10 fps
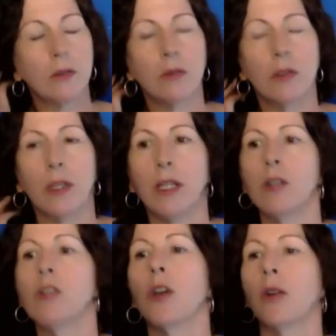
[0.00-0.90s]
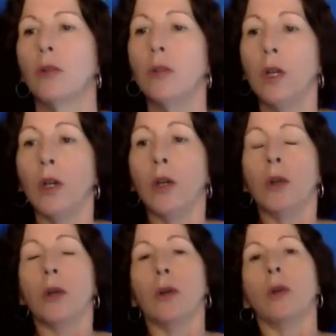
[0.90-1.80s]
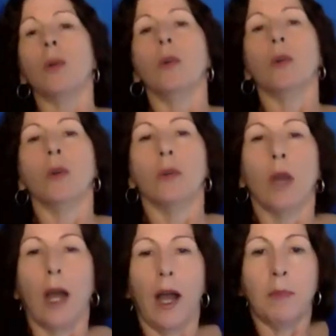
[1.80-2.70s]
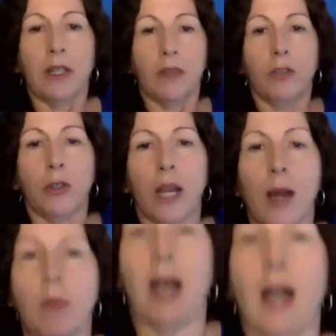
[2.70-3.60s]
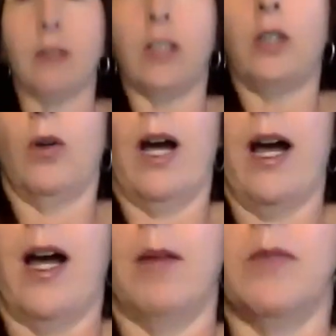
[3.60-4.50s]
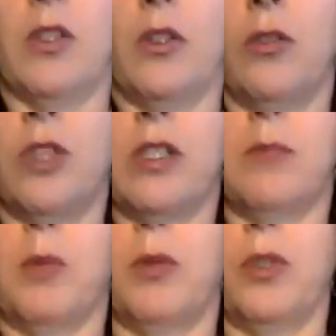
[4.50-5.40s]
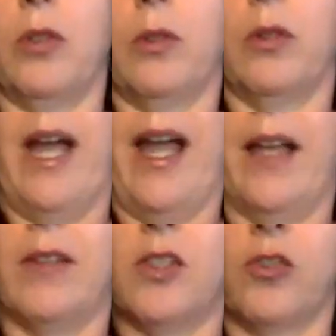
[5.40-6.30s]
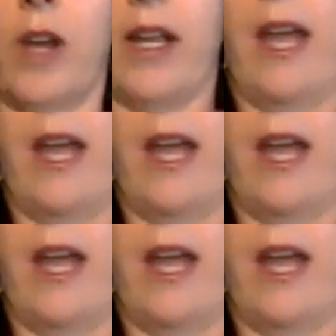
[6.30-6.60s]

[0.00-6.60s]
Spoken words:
inner circle. If you come under your arm, so you just put your hand straight